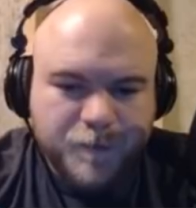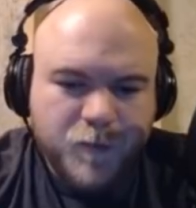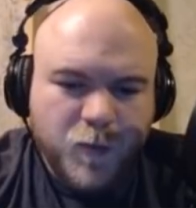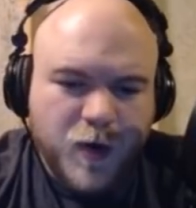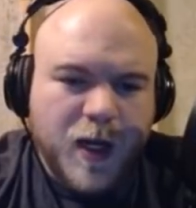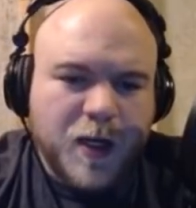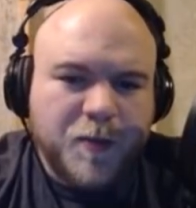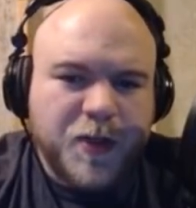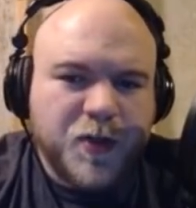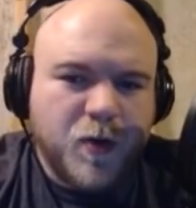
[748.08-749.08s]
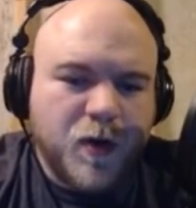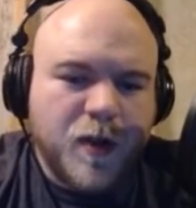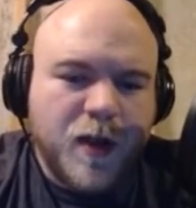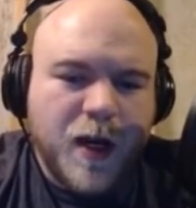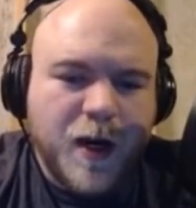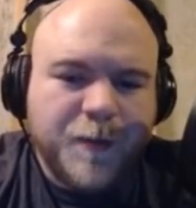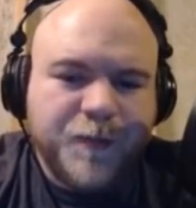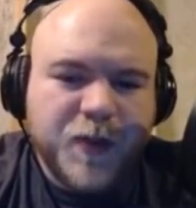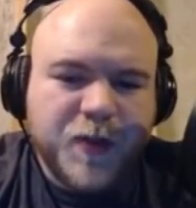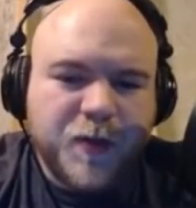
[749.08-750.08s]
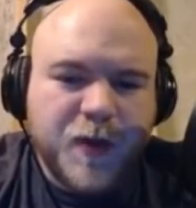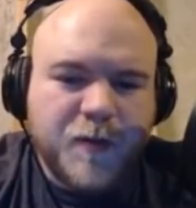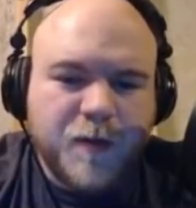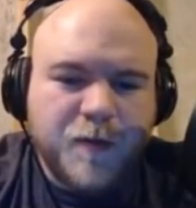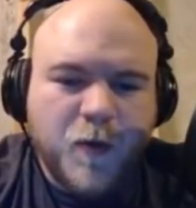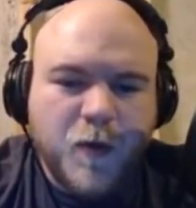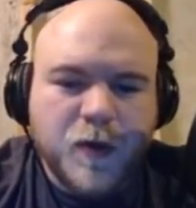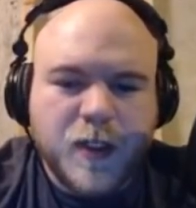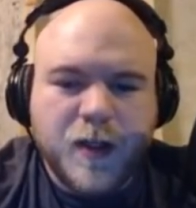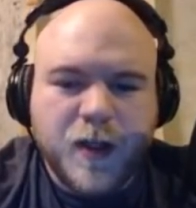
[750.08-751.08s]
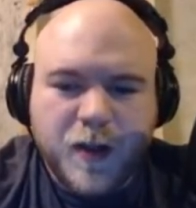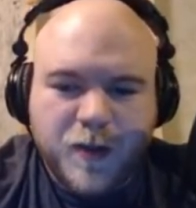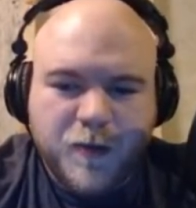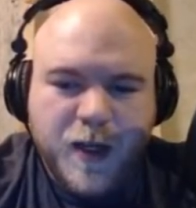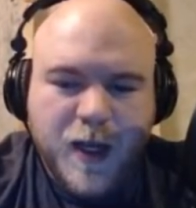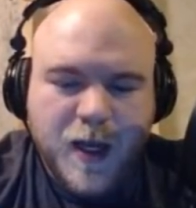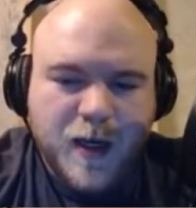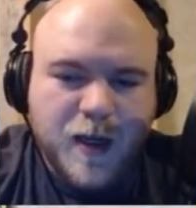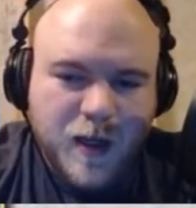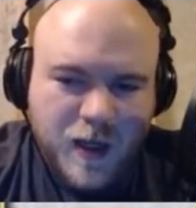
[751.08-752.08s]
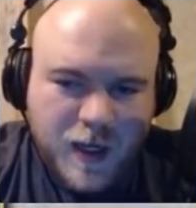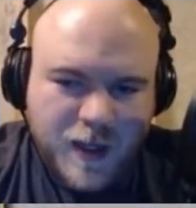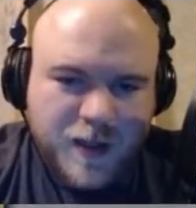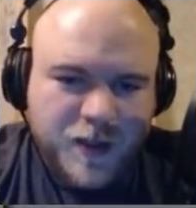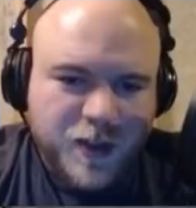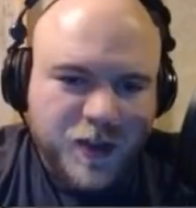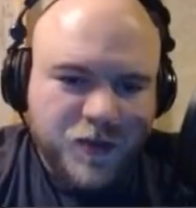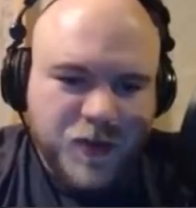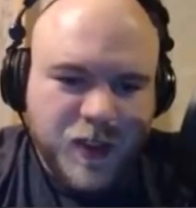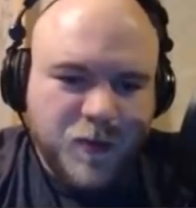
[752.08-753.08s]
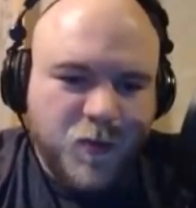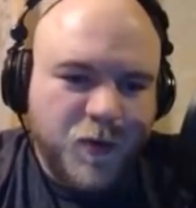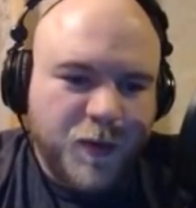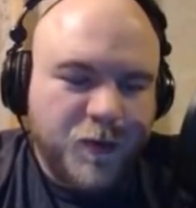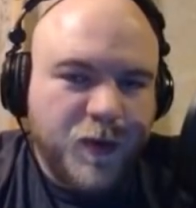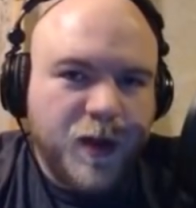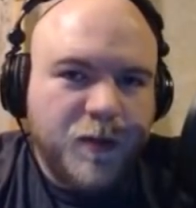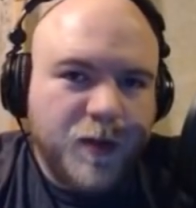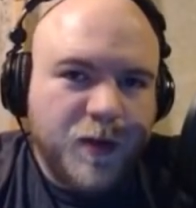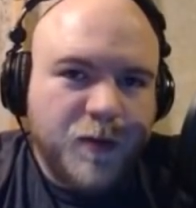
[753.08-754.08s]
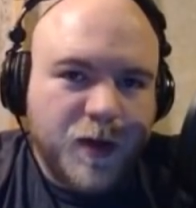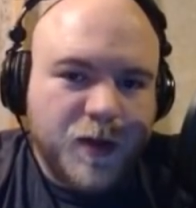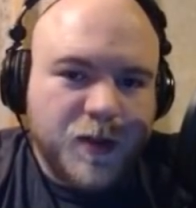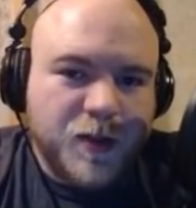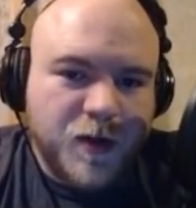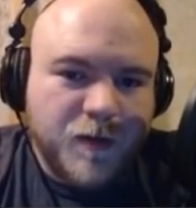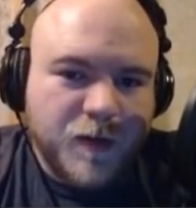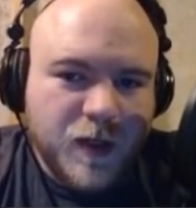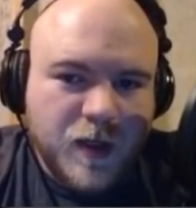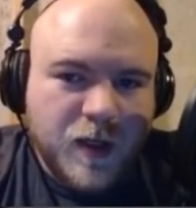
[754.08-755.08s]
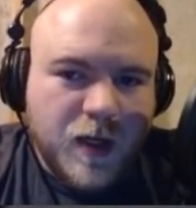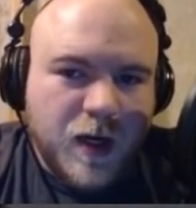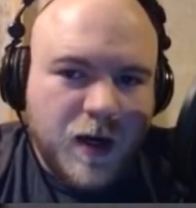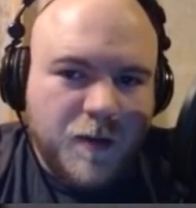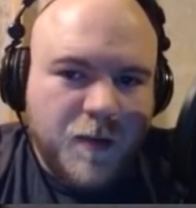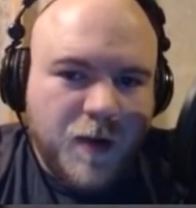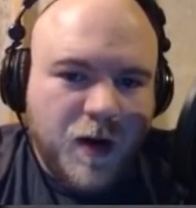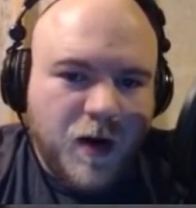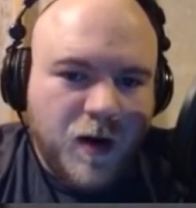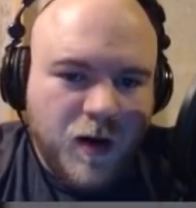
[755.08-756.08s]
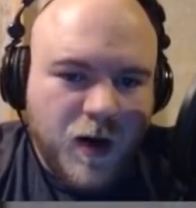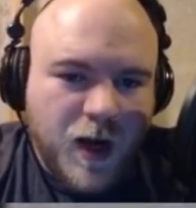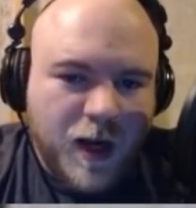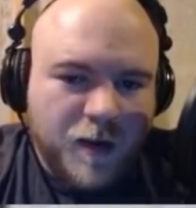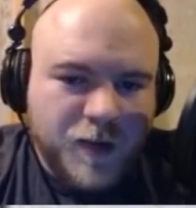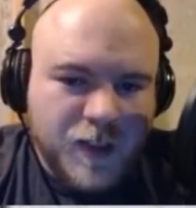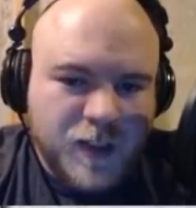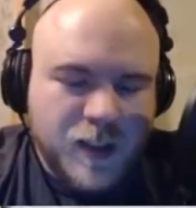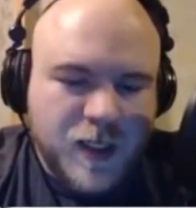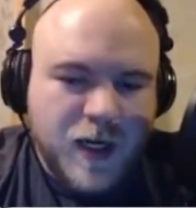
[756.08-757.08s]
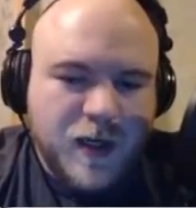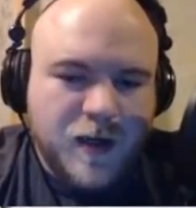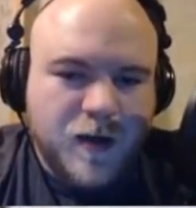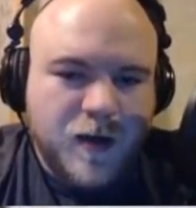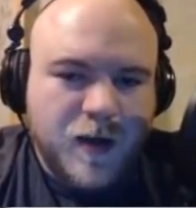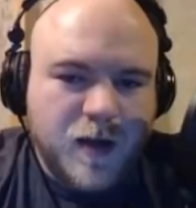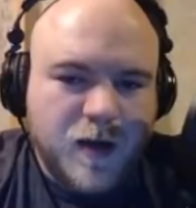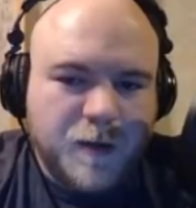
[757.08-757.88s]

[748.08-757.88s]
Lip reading: We're not going to be short there. So we do have 4 Cynthia, 3 N, and then just 2 Sycamore. We really, really want to conserve our items in this deck and